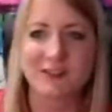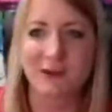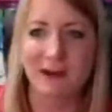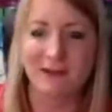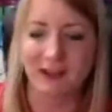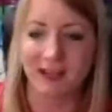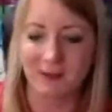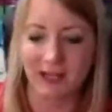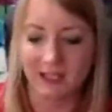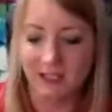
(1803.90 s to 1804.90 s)
so arrogant. I'm
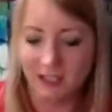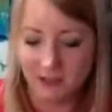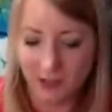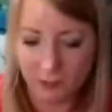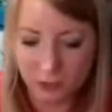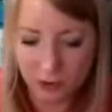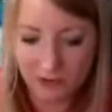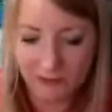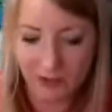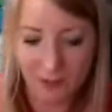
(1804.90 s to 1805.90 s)
like, no, you're
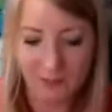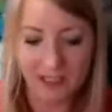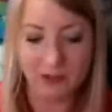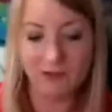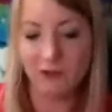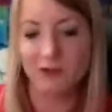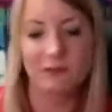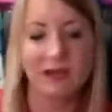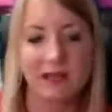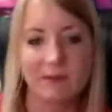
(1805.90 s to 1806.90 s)
having a go at me. You've looked at
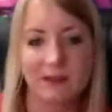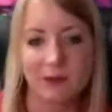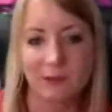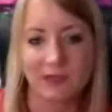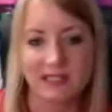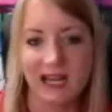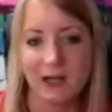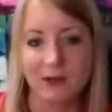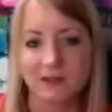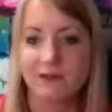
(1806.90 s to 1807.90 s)
a company's
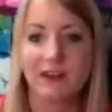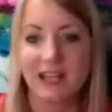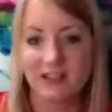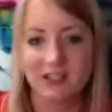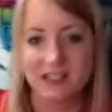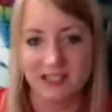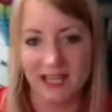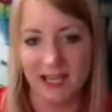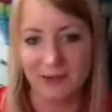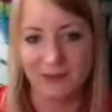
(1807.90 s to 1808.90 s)
house for last year's
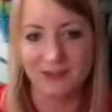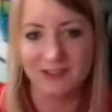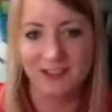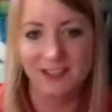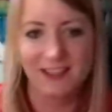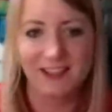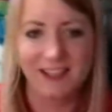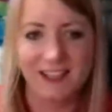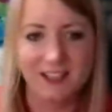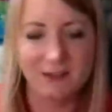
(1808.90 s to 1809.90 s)
accounts.
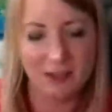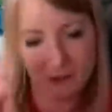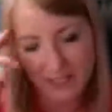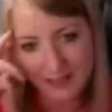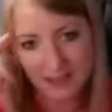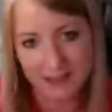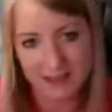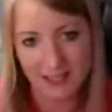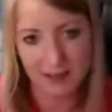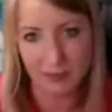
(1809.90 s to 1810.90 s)
Like, you're a crazy,
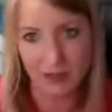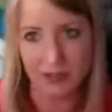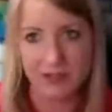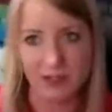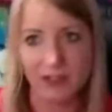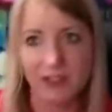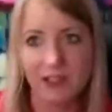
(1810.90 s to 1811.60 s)
insane person.